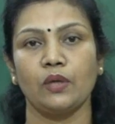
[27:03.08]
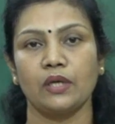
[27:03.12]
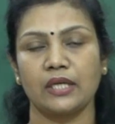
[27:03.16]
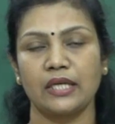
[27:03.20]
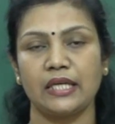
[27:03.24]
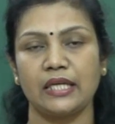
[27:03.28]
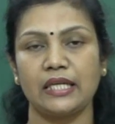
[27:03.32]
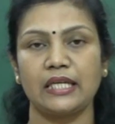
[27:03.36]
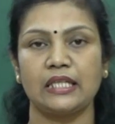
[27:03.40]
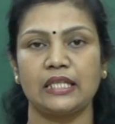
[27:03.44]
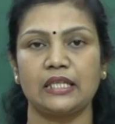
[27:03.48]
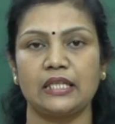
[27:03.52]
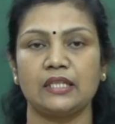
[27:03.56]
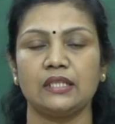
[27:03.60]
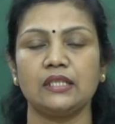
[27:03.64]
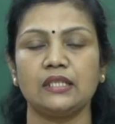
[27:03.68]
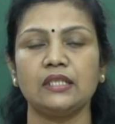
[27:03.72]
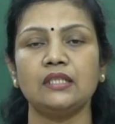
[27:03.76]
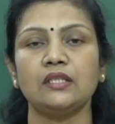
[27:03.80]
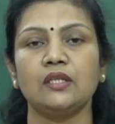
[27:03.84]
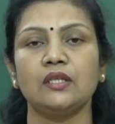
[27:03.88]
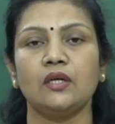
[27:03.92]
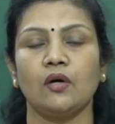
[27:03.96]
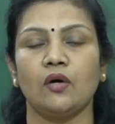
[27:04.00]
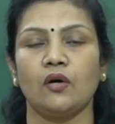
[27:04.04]
working in
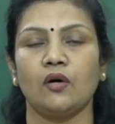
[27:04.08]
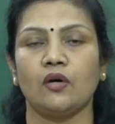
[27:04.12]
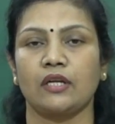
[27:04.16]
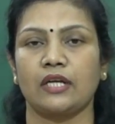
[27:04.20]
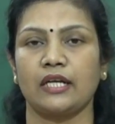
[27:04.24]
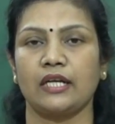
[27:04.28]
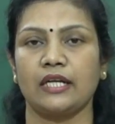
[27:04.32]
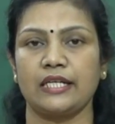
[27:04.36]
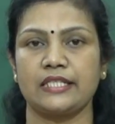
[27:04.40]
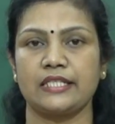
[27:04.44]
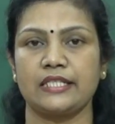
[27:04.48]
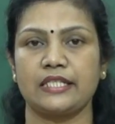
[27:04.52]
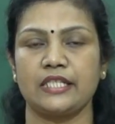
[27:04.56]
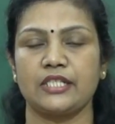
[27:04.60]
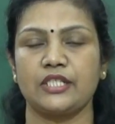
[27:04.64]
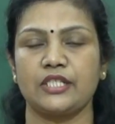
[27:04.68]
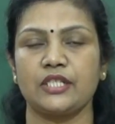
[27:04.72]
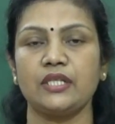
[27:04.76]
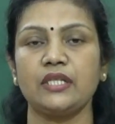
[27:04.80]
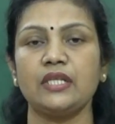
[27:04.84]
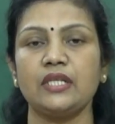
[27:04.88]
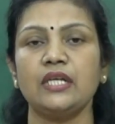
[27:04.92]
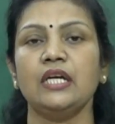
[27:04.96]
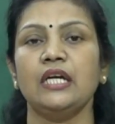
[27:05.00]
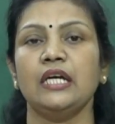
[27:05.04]
the
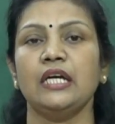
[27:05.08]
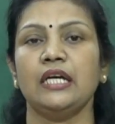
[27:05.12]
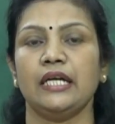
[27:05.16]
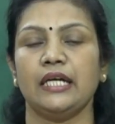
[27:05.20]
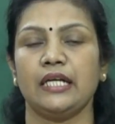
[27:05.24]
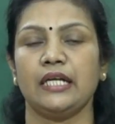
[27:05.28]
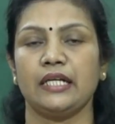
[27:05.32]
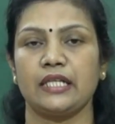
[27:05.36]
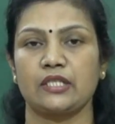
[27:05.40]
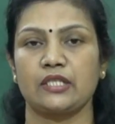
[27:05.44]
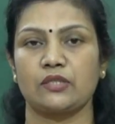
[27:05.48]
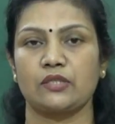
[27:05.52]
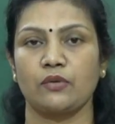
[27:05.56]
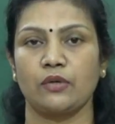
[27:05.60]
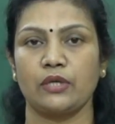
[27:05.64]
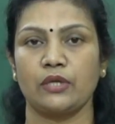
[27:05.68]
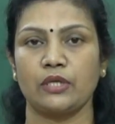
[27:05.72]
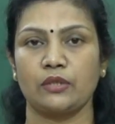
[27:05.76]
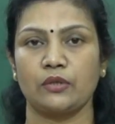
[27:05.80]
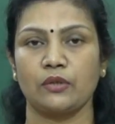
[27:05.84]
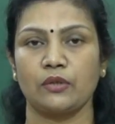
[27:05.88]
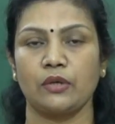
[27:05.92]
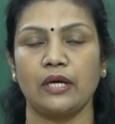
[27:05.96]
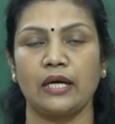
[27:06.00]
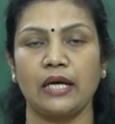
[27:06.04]
organization. It is
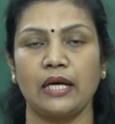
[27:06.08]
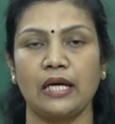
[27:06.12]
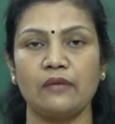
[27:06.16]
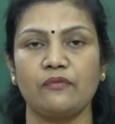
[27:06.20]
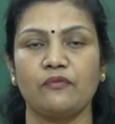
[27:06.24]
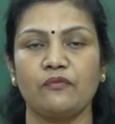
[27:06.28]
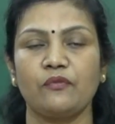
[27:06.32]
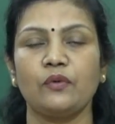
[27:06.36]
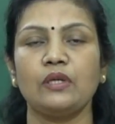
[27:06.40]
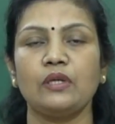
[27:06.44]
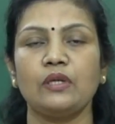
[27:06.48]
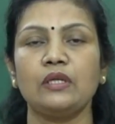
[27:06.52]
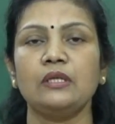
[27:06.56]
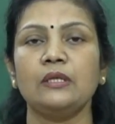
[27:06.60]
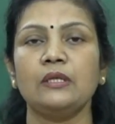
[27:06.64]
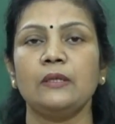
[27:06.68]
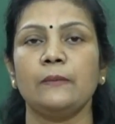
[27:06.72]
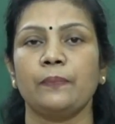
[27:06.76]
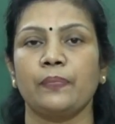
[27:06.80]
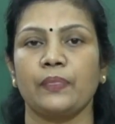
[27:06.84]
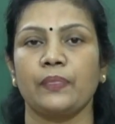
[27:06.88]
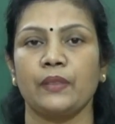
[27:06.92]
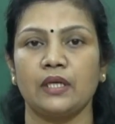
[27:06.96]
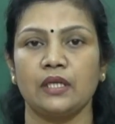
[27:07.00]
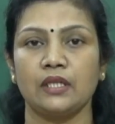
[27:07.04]
going to helpful
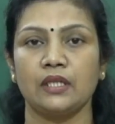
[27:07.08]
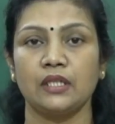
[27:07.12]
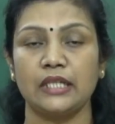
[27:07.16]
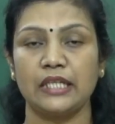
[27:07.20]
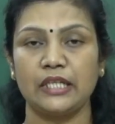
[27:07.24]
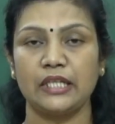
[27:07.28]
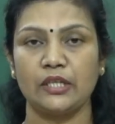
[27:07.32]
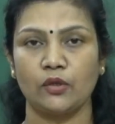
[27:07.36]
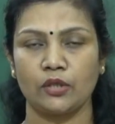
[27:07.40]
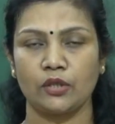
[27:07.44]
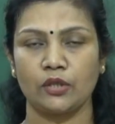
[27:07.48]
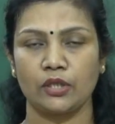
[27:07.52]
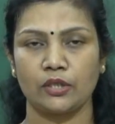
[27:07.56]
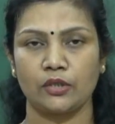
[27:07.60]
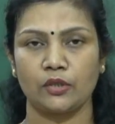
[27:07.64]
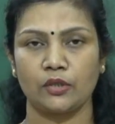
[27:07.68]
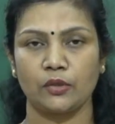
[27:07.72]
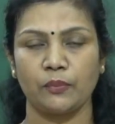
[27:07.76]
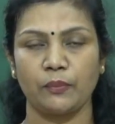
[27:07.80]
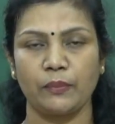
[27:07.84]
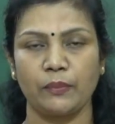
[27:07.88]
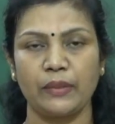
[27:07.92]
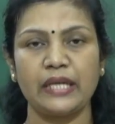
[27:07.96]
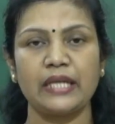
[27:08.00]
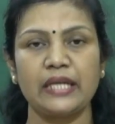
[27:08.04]
in order
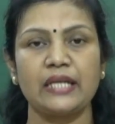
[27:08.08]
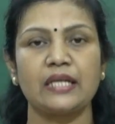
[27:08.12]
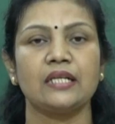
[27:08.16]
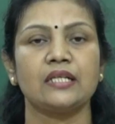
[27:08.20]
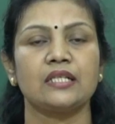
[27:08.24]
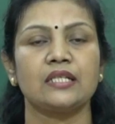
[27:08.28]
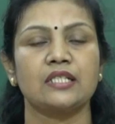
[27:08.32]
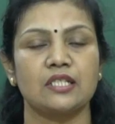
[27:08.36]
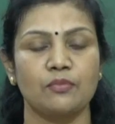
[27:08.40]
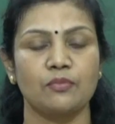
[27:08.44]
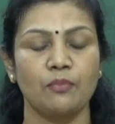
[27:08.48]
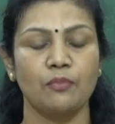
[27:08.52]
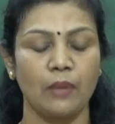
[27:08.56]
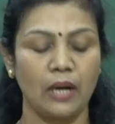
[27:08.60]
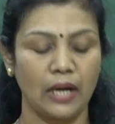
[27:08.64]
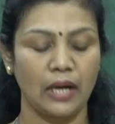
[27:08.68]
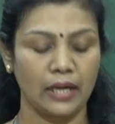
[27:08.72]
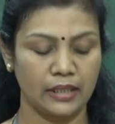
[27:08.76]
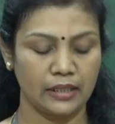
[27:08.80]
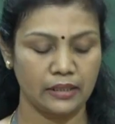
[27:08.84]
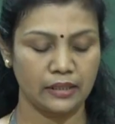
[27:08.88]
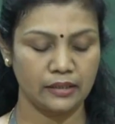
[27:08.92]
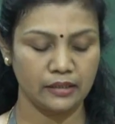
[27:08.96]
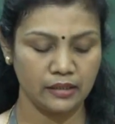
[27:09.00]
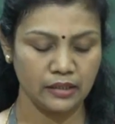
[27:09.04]
to make
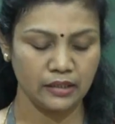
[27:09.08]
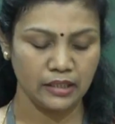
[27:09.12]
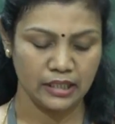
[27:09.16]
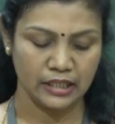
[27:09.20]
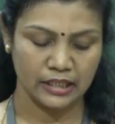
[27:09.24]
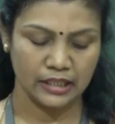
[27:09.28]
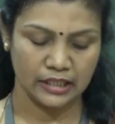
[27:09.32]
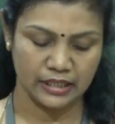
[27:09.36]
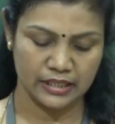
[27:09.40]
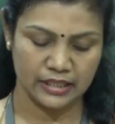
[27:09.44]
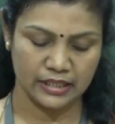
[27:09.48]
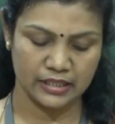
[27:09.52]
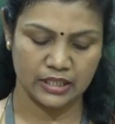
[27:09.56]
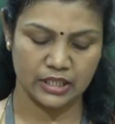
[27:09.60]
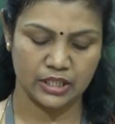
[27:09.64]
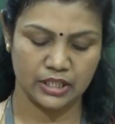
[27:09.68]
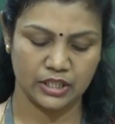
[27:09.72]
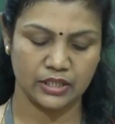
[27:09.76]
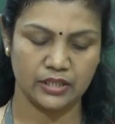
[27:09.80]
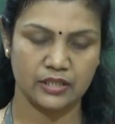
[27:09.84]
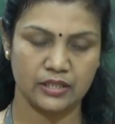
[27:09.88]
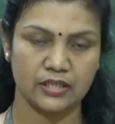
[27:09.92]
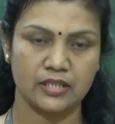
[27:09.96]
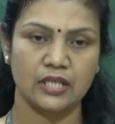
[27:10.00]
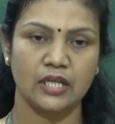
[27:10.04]
smarter
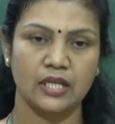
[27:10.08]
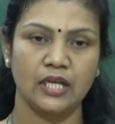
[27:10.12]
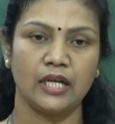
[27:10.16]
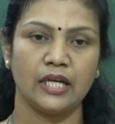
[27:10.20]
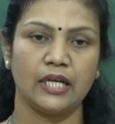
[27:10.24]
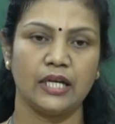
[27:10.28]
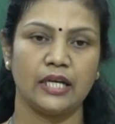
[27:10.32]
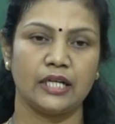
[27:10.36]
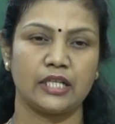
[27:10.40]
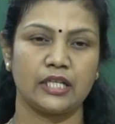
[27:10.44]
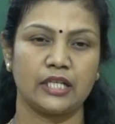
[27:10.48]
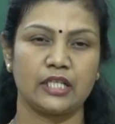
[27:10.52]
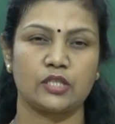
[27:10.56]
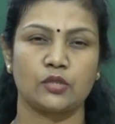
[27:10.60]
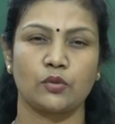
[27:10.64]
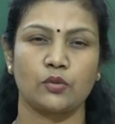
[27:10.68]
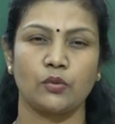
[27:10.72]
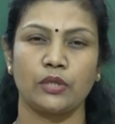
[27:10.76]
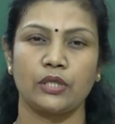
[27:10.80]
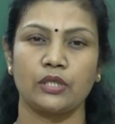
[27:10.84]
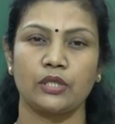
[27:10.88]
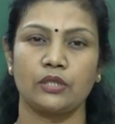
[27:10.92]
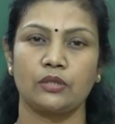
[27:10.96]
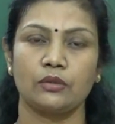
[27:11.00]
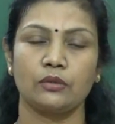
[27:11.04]
decisions. It is
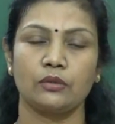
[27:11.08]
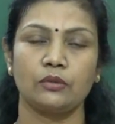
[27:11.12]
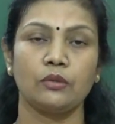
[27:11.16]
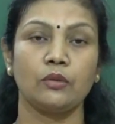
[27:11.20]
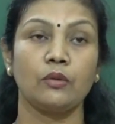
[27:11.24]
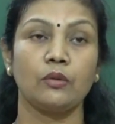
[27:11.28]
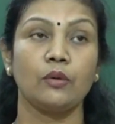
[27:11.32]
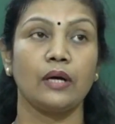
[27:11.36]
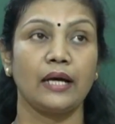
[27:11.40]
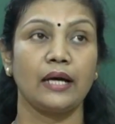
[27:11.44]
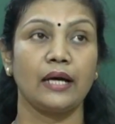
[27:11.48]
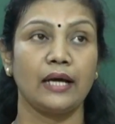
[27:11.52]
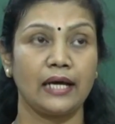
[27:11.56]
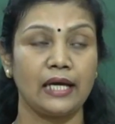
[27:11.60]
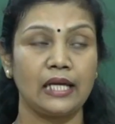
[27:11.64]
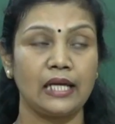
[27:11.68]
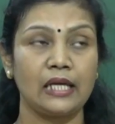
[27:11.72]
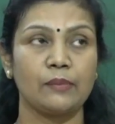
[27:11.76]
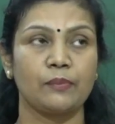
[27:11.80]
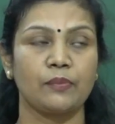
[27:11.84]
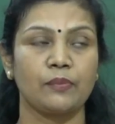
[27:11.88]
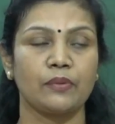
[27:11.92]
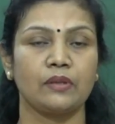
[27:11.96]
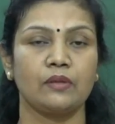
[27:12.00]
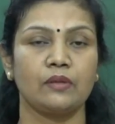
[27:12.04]
going to
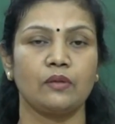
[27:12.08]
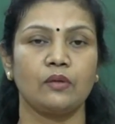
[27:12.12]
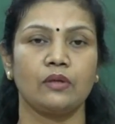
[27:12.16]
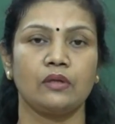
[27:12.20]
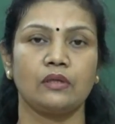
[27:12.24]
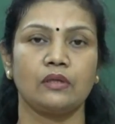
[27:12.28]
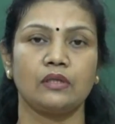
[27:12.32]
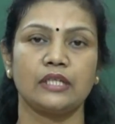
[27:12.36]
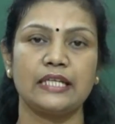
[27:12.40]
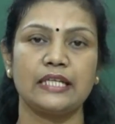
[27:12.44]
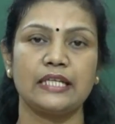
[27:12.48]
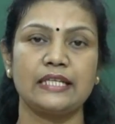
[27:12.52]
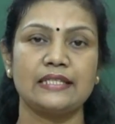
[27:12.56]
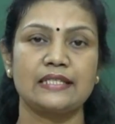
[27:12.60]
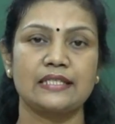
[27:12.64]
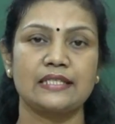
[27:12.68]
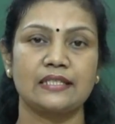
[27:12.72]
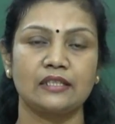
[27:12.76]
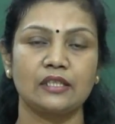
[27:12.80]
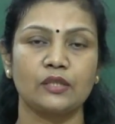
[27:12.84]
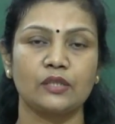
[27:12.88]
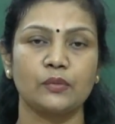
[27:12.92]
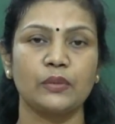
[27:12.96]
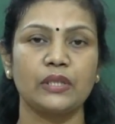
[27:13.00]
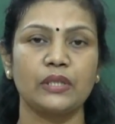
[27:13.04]
help in
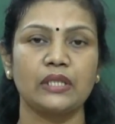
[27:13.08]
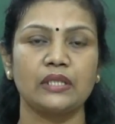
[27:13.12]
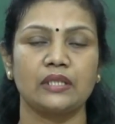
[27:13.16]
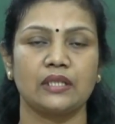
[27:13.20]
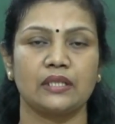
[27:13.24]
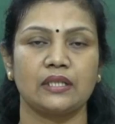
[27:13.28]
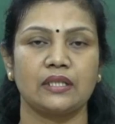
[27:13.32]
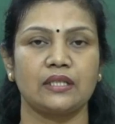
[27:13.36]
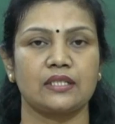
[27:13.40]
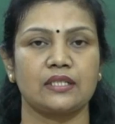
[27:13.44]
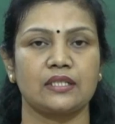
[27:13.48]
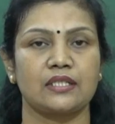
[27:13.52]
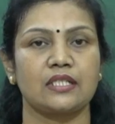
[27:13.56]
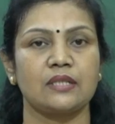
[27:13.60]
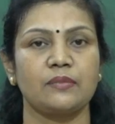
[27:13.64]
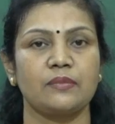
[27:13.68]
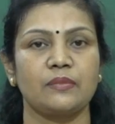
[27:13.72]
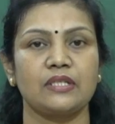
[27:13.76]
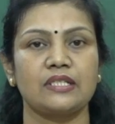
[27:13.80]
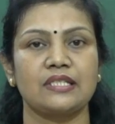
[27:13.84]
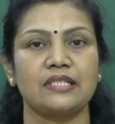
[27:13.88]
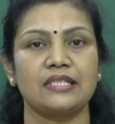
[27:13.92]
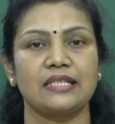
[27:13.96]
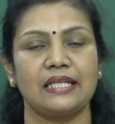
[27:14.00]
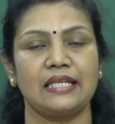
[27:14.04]
serving the
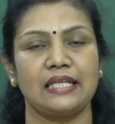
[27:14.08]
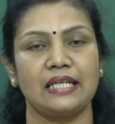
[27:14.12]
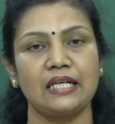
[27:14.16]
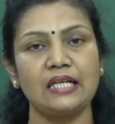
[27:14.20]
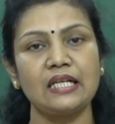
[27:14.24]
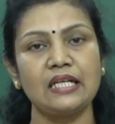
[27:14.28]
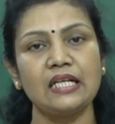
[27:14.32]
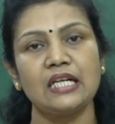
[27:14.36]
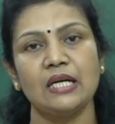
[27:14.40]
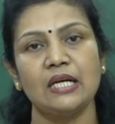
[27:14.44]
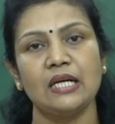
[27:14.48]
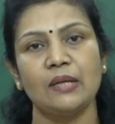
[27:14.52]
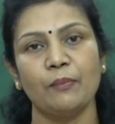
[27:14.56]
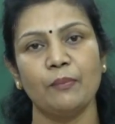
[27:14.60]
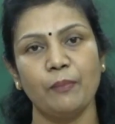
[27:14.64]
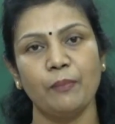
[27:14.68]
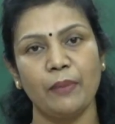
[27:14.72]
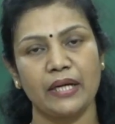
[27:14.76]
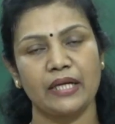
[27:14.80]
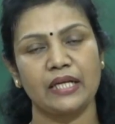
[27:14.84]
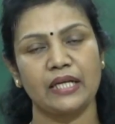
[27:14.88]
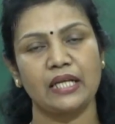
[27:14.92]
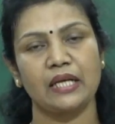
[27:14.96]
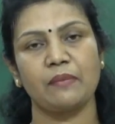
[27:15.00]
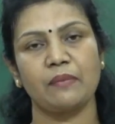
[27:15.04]
customers in a
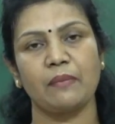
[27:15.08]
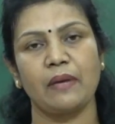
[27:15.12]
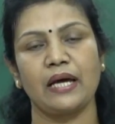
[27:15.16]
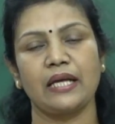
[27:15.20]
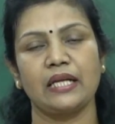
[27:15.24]
better